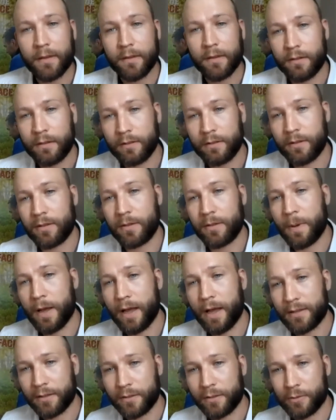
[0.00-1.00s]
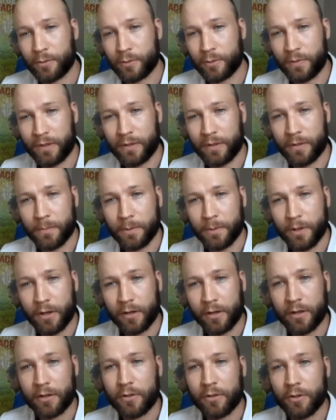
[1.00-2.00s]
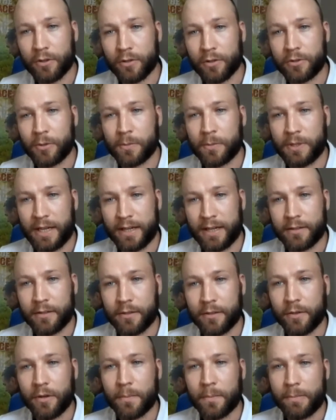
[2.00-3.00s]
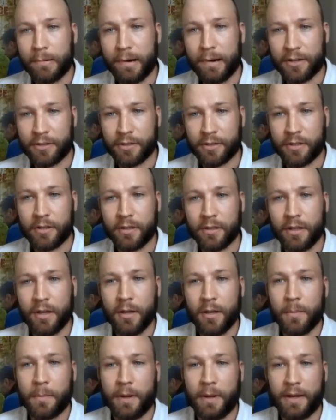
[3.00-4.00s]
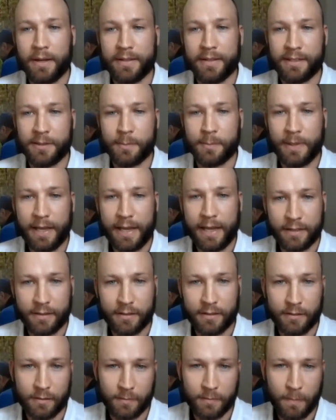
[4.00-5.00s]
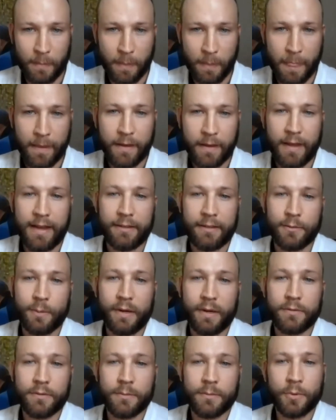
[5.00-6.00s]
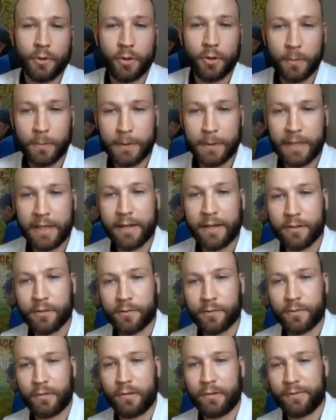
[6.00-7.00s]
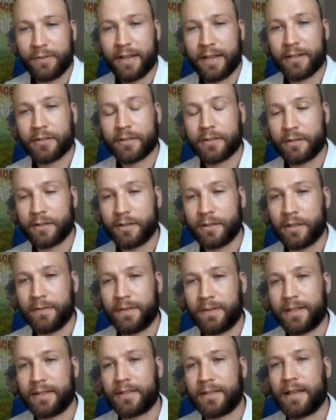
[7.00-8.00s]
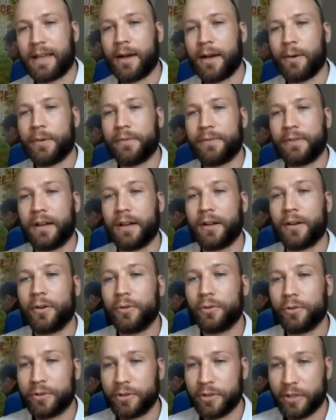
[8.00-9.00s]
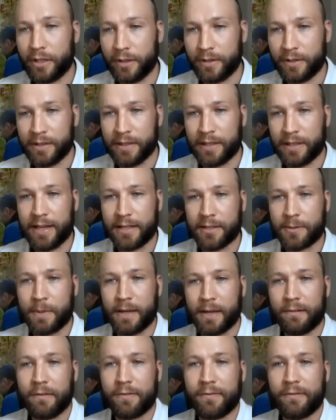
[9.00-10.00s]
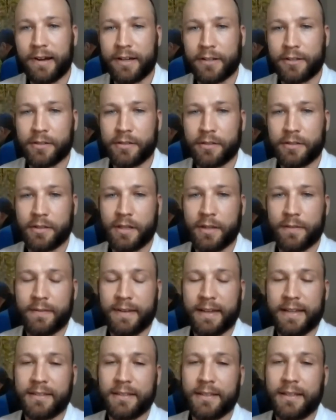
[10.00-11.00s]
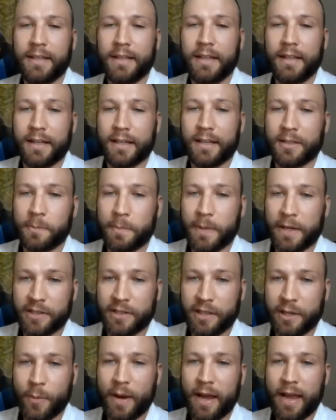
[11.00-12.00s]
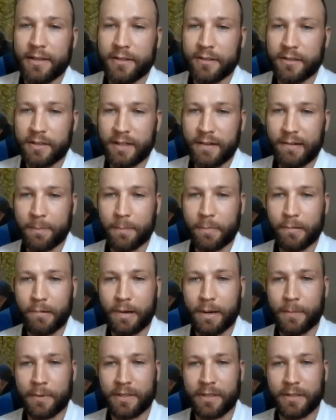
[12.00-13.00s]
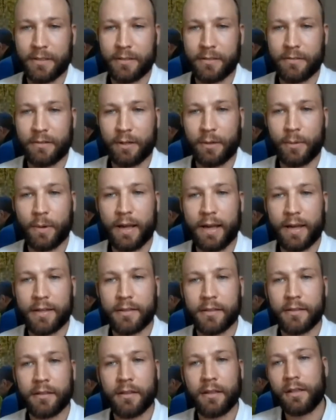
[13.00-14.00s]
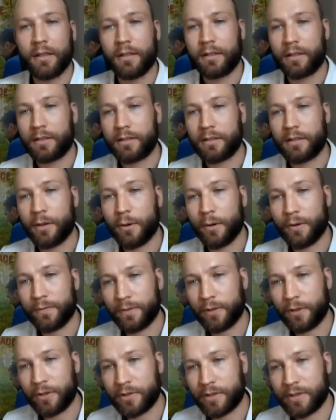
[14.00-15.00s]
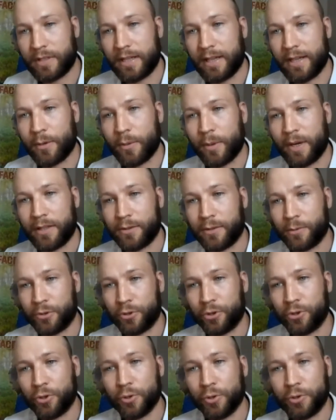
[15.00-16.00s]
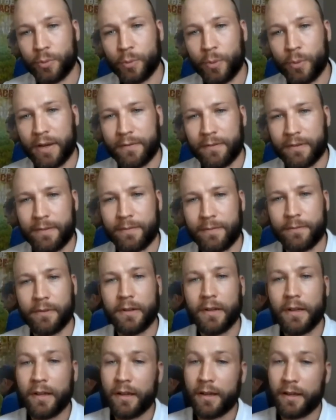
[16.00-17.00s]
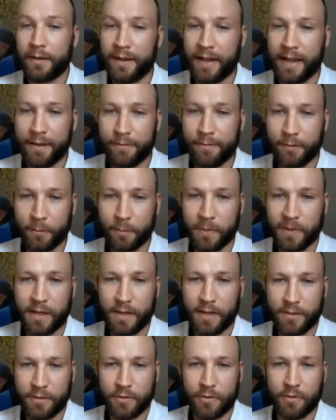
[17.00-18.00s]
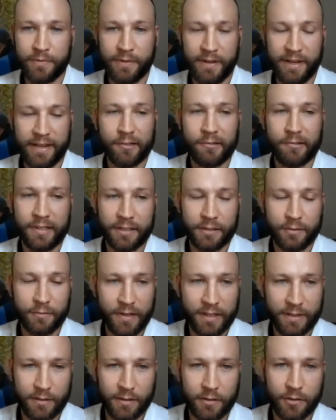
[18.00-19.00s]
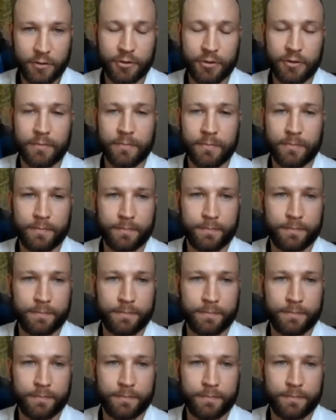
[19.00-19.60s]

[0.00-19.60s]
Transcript: Note that the particles within the block are not subject to compression, but are displaced. S waves are more commonly used for reflection surveys, however, are also utilized by refraction surveys, especially where engineering parameters are required. The slower velocity equates to a shorter wavelength and therefore potential for increased resolution.